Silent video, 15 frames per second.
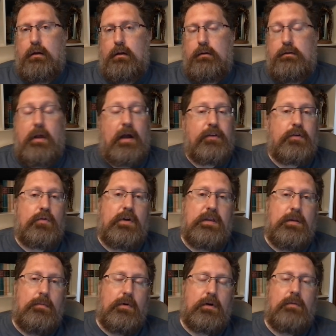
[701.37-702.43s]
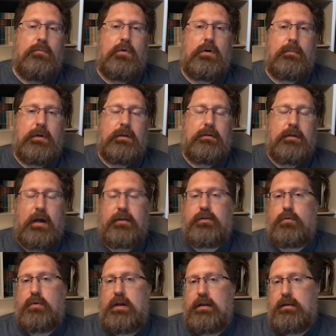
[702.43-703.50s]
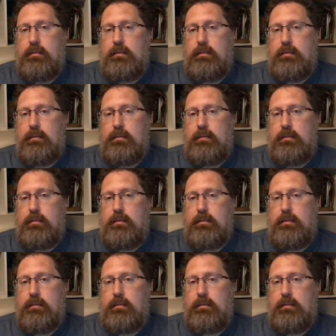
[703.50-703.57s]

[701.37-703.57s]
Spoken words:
not to read the Book of Mormon, not to read